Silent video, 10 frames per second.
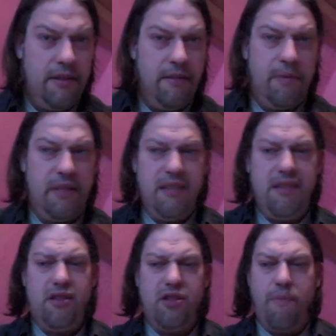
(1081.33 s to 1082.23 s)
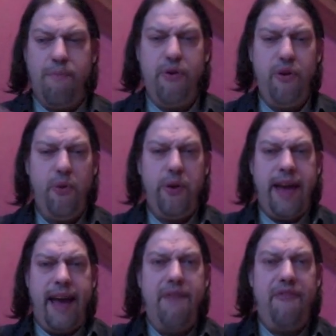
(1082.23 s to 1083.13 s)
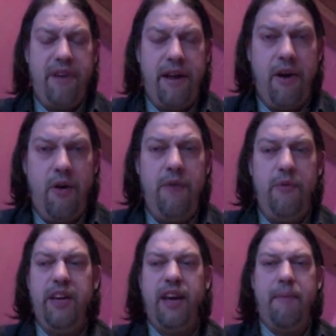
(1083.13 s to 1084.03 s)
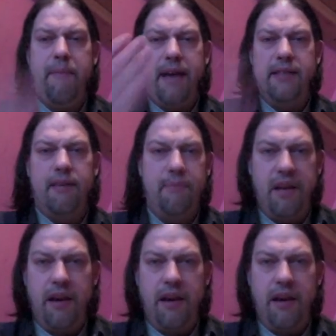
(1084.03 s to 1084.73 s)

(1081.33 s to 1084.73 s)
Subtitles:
But this is a brew we have now, and we can make something